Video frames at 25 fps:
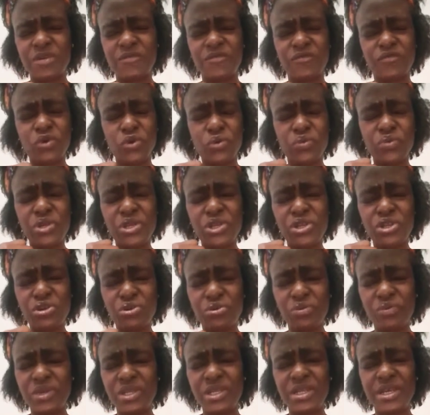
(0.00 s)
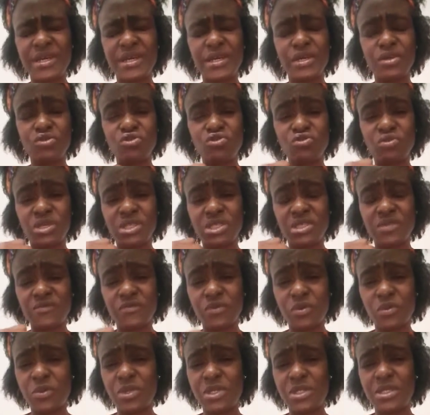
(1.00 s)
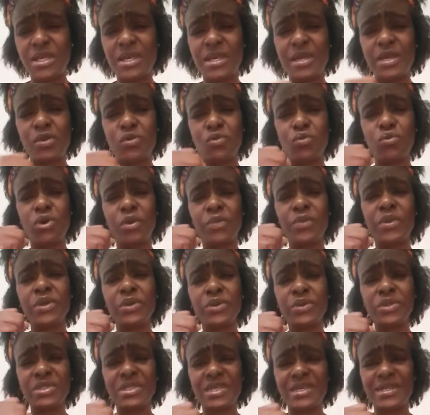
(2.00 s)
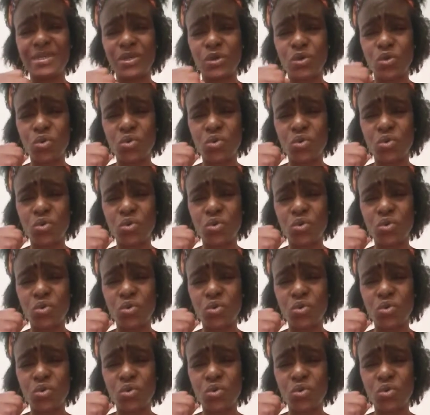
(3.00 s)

for renewing them and transforming them and rubbing on them the